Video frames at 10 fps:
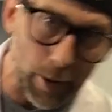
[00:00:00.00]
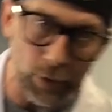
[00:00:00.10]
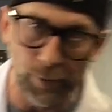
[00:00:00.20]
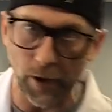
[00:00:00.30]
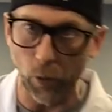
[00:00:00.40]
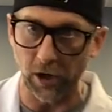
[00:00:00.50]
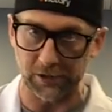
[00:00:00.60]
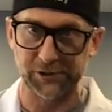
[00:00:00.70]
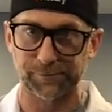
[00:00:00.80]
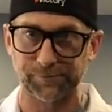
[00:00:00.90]
how movement
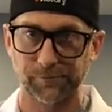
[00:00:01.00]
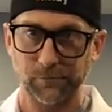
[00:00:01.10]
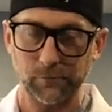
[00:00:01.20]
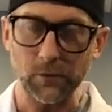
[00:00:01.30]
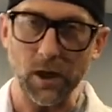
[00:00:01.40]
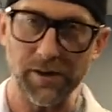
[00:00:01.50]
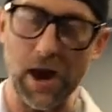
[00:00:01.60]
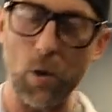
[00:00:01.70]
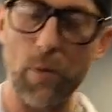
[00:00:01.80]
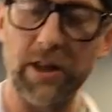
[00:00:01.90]
works.
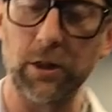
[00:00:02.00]
Now, when we